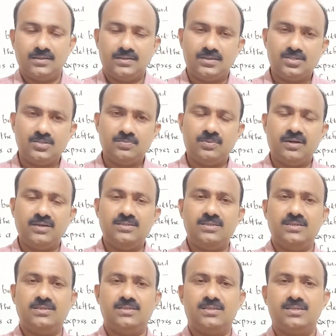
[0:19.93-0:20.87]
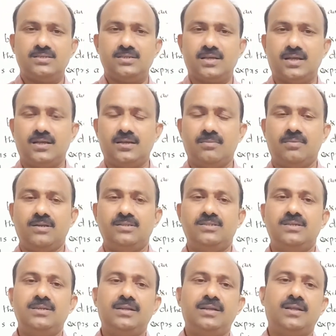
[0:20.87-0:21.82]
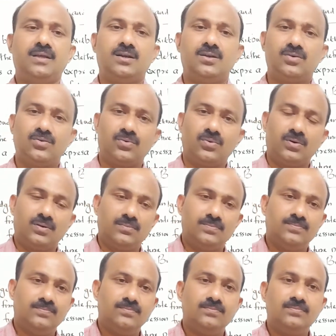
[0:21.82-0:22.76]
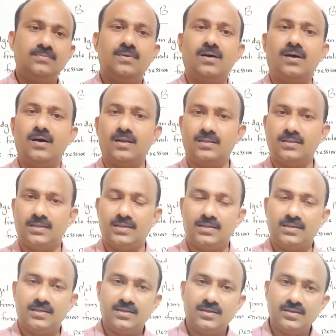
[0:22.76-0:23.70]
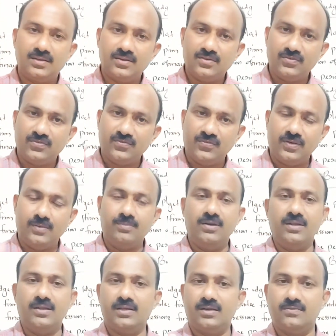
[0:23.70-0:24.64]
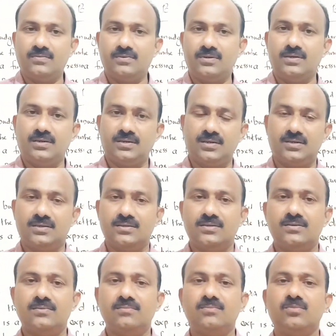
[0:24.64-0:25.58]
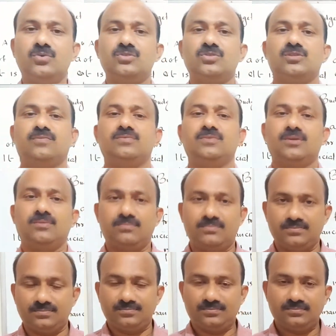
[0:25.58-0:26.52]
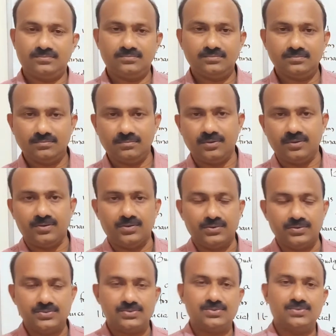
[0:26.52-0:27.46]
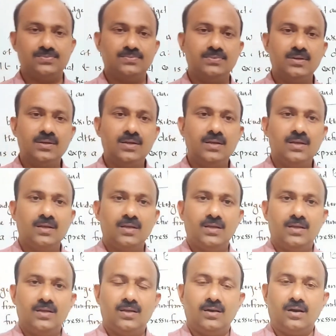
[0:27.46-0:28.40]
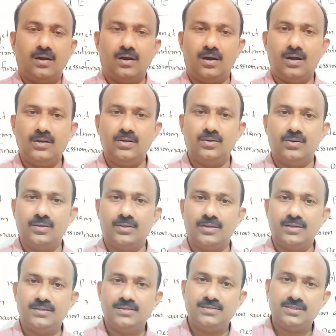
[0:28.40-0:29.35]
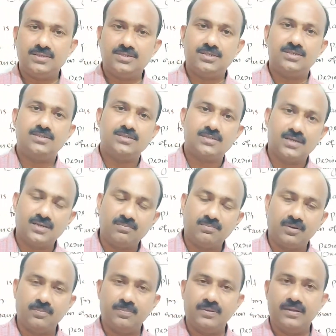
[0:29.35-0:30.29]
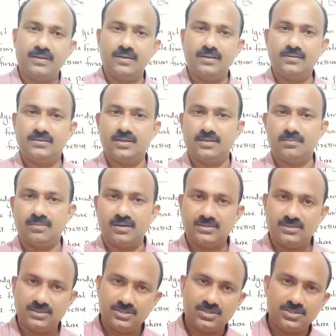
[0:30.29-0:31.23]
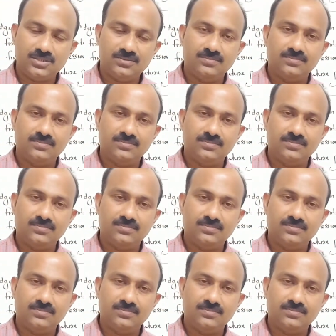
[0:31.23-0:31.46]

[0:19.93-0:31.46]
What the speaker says: This budget and budgetary control are the familiar word, most of them, because all organizations are preparing their budget.